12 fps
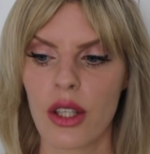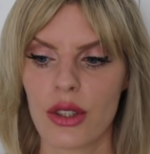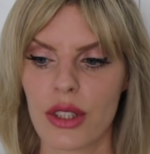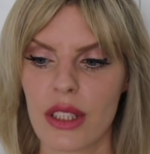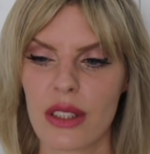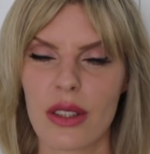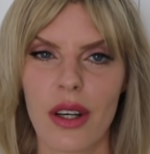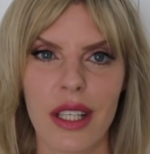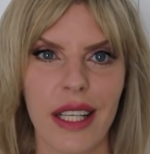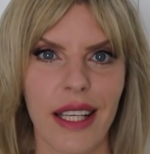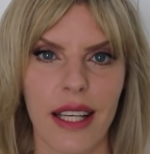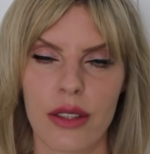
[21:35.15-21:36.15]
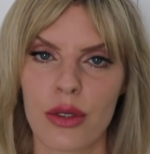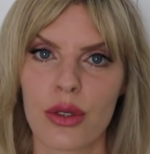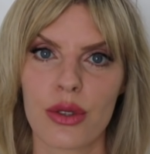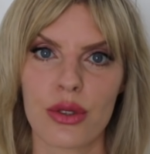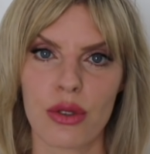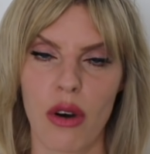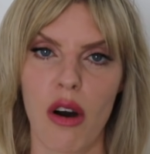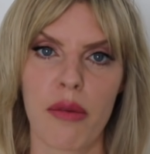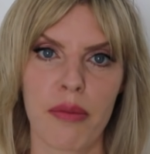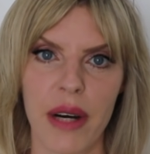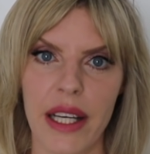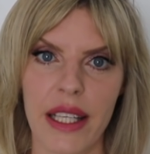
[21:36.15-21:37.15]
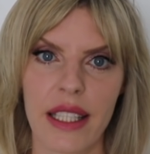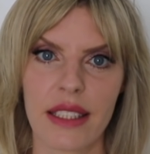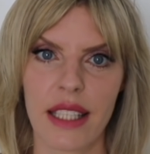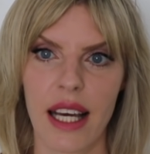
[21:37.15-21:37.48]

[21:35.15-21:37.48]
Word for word: she's gonna get turned off by it